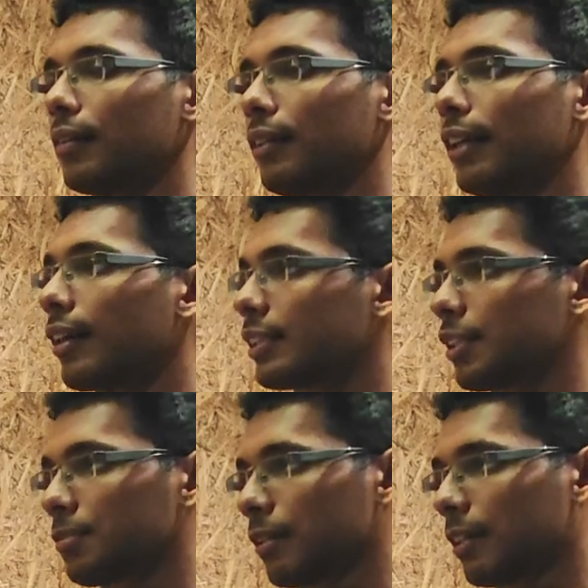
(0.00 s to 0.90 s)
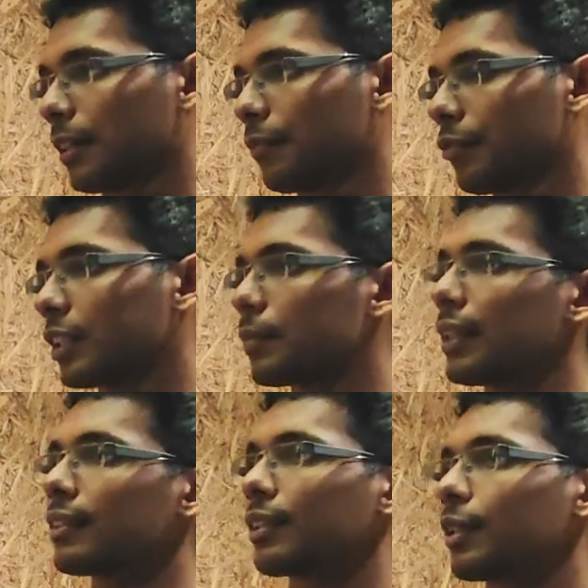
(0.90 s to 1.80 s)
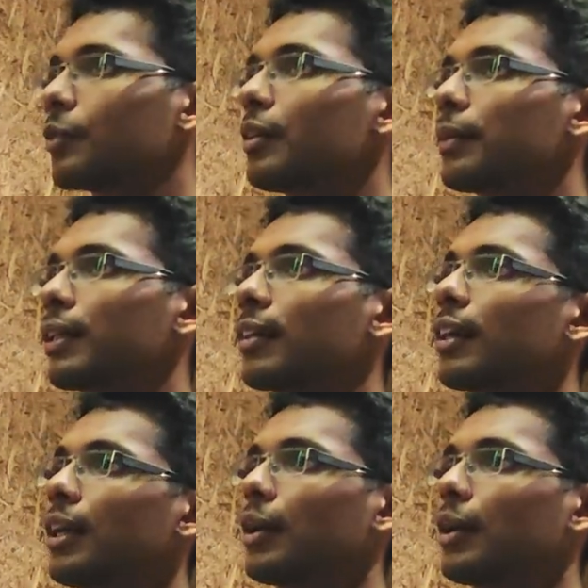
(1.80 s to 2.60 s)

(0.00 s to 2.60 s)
literature work, which means you will be